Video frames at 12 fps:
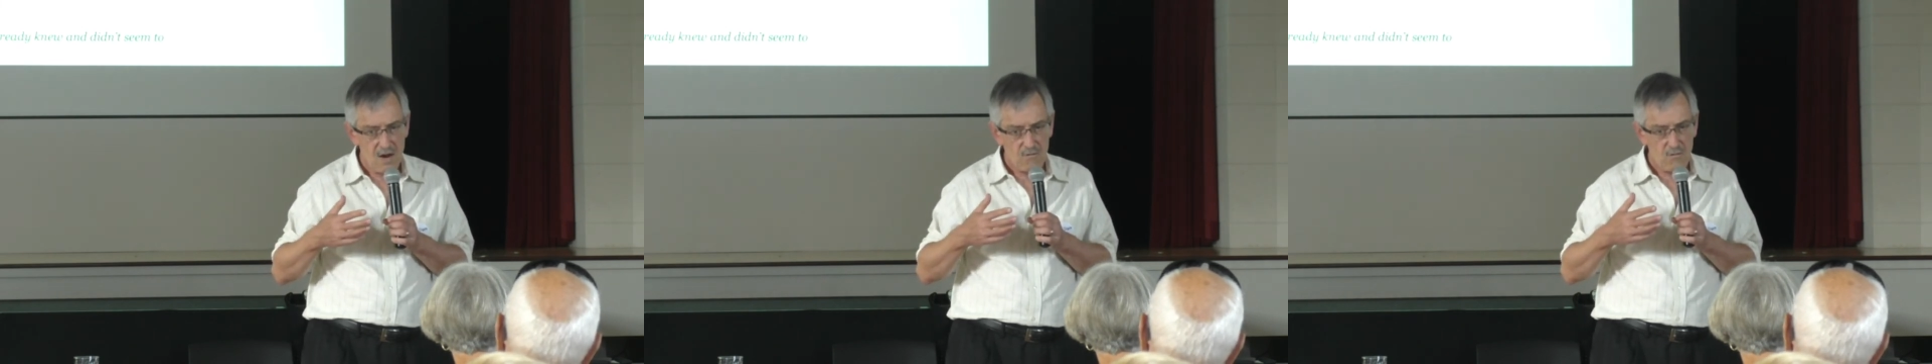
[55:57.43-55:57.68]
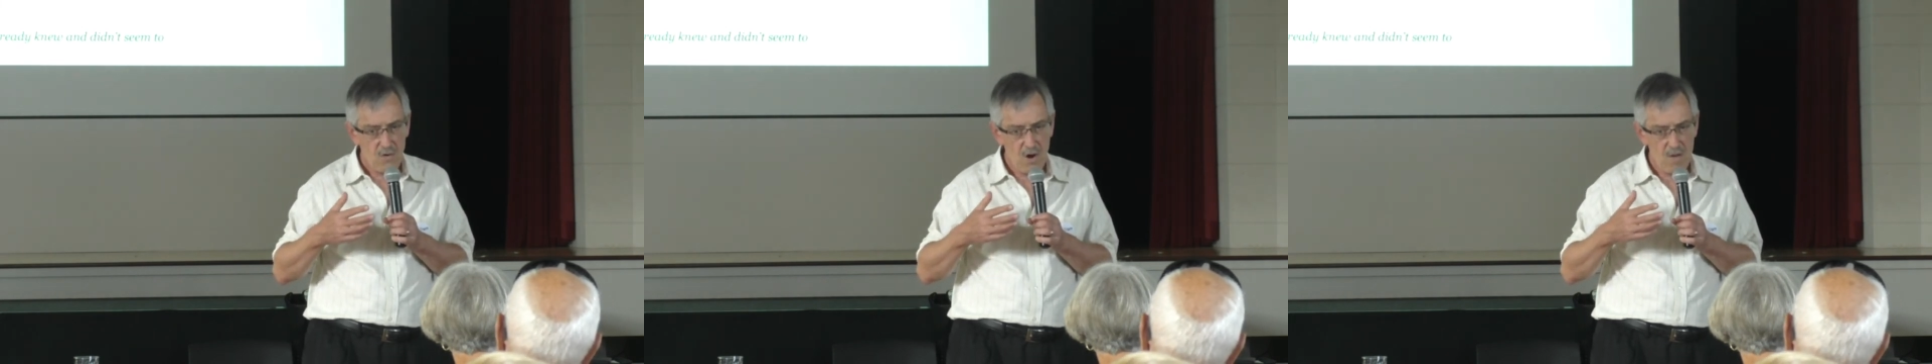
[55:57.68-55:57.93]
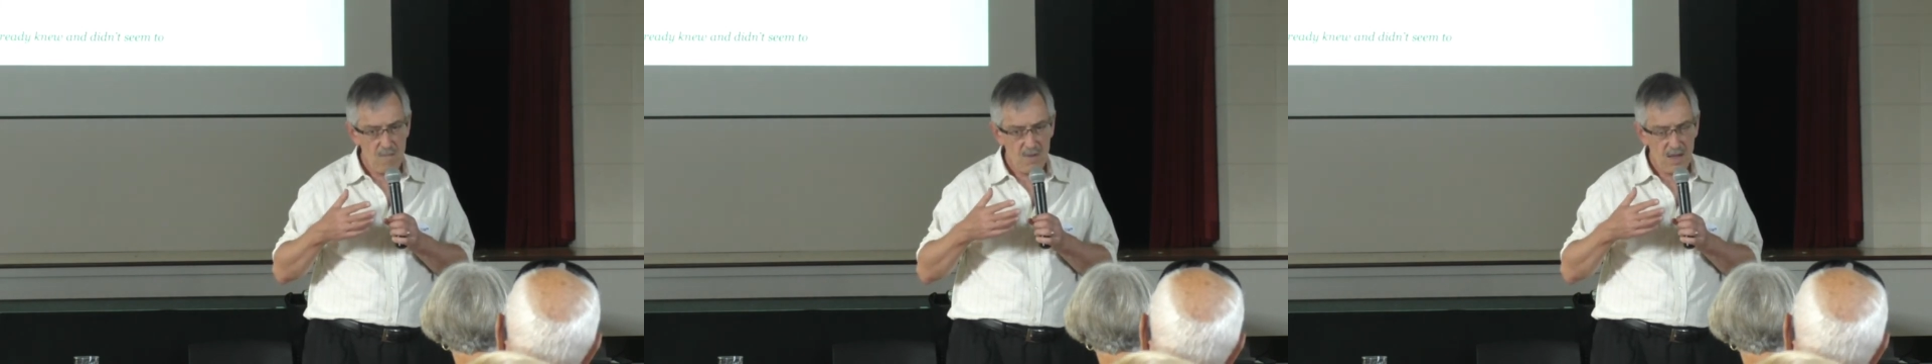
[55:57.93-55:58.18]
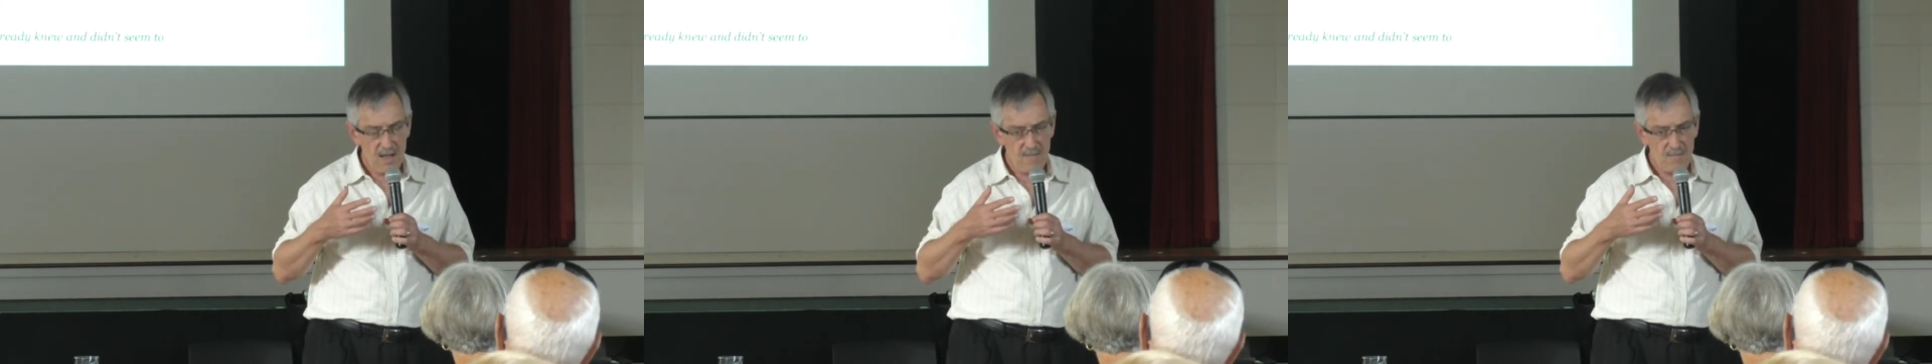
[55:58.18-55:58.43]

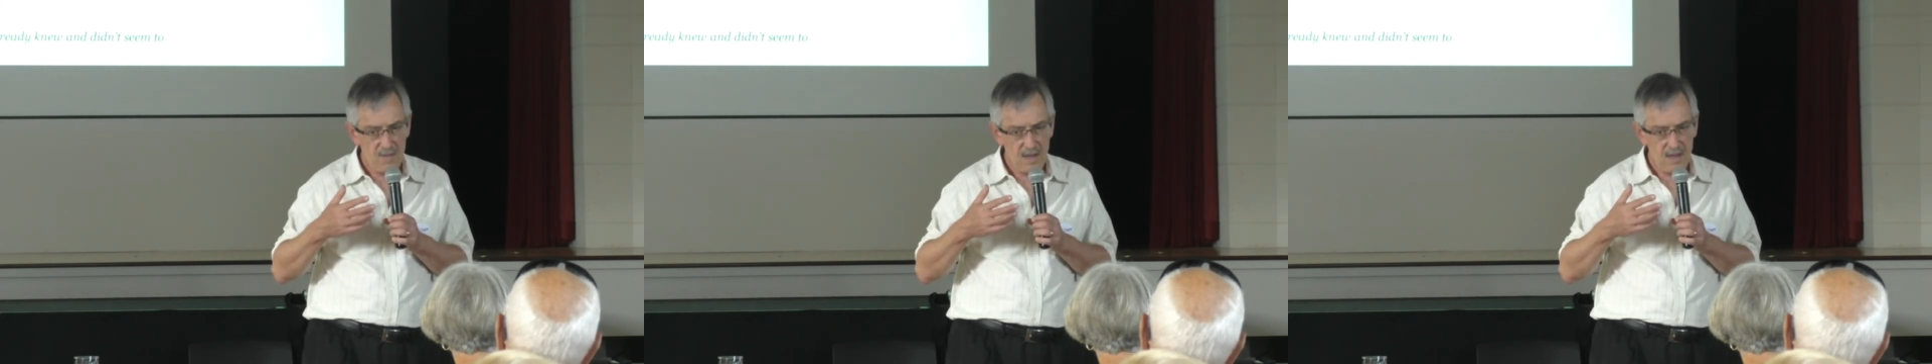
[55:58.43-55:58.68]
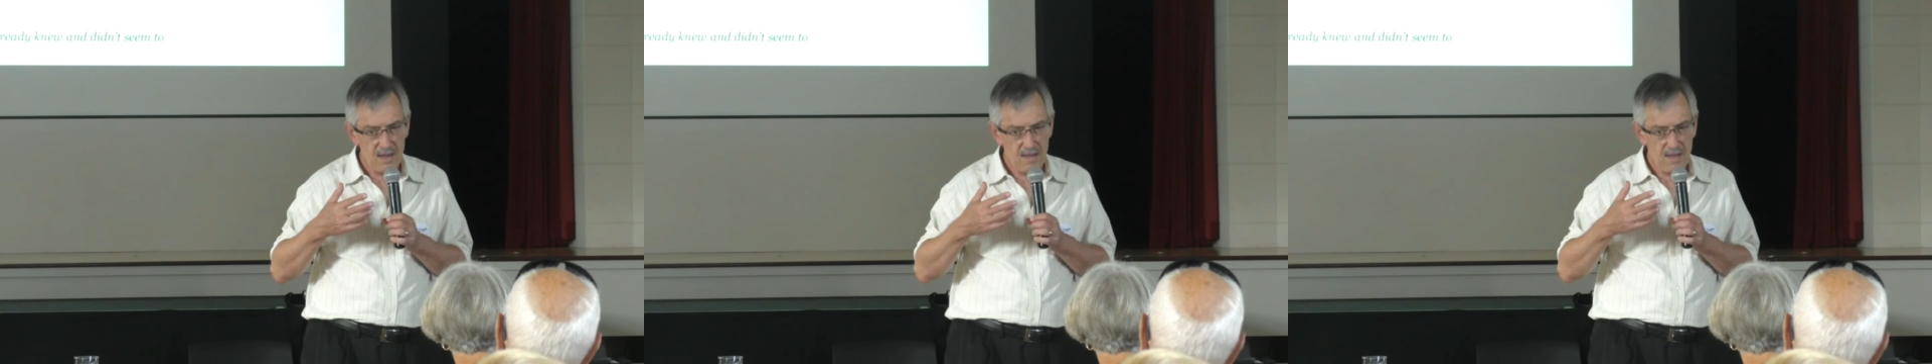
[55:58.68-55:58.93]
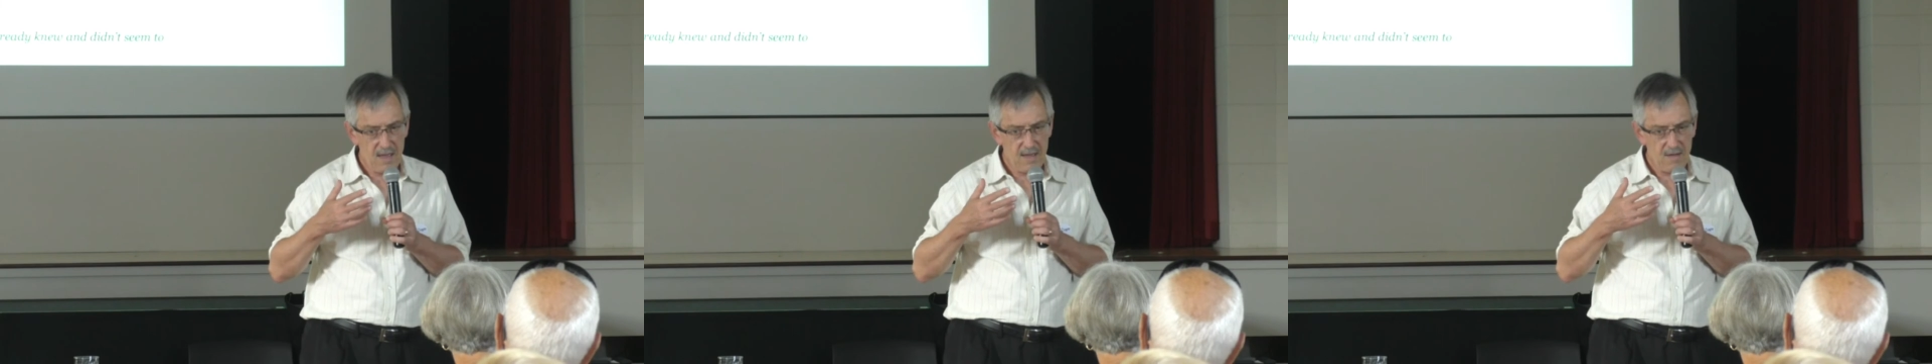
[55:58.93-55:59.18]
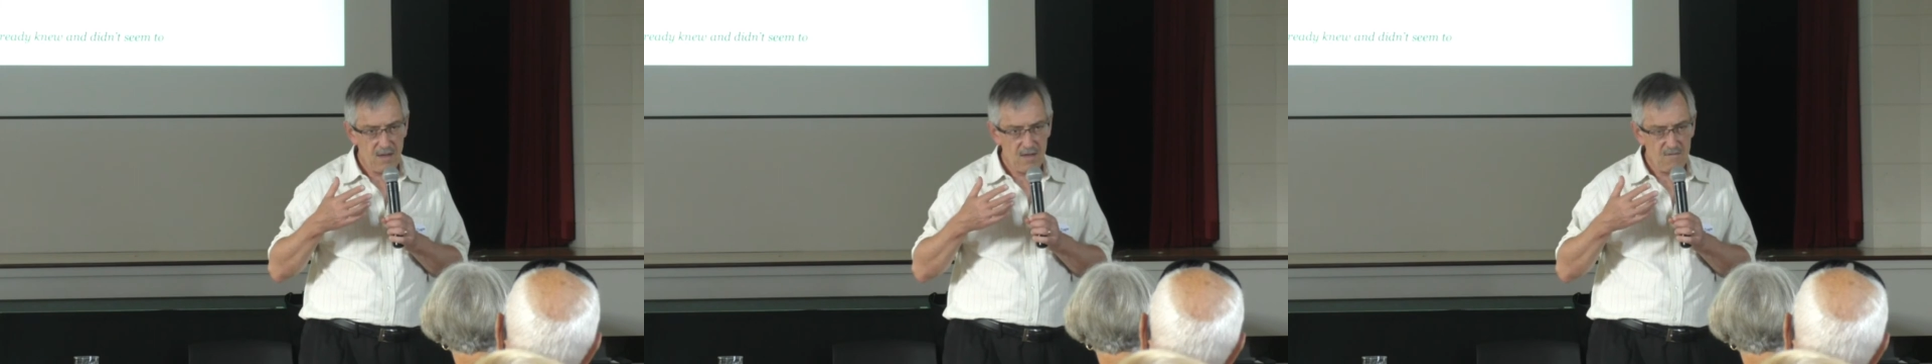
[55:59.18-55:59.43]
from
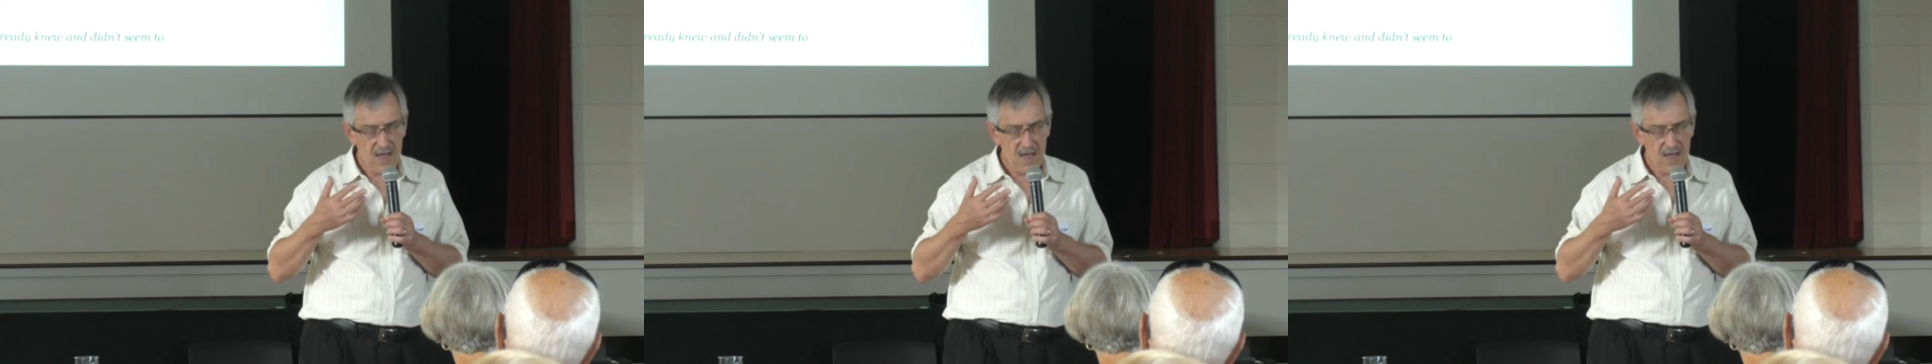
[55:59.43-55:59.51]
a